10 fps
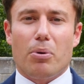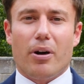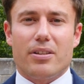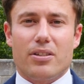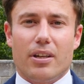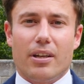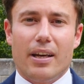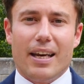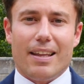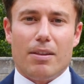Bryanston
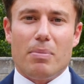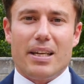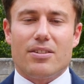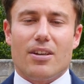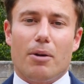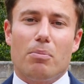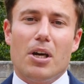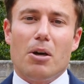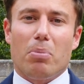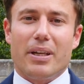in the meantime,
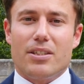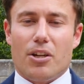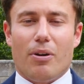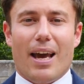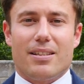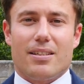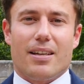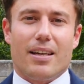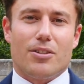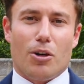please don't
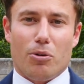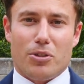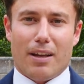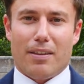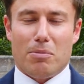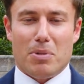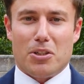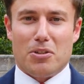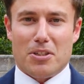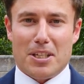hesitate to contact the
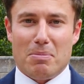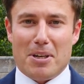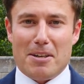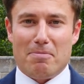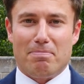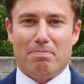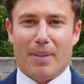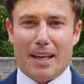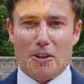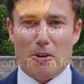admissions team here.
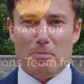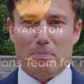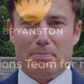Thank you.